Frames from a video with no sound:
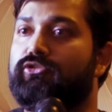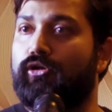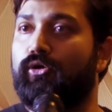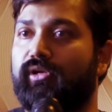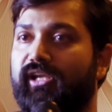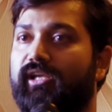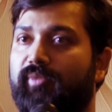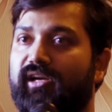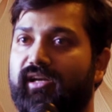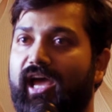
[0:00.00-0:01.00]
Slowly,
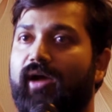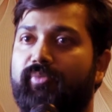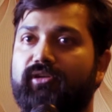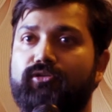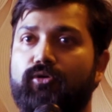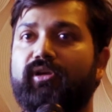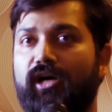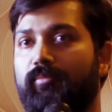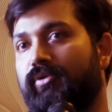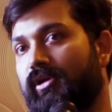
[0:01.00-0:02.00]
but it happened. Growing
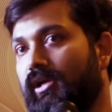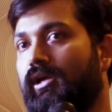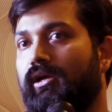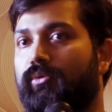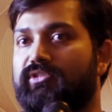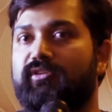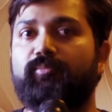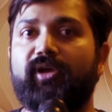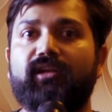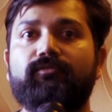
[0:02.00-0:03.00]
up was a
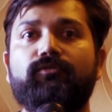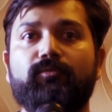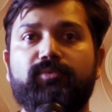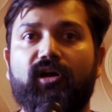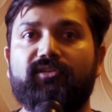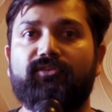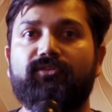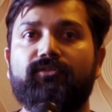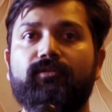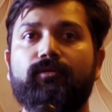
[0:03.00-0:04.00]
painful process.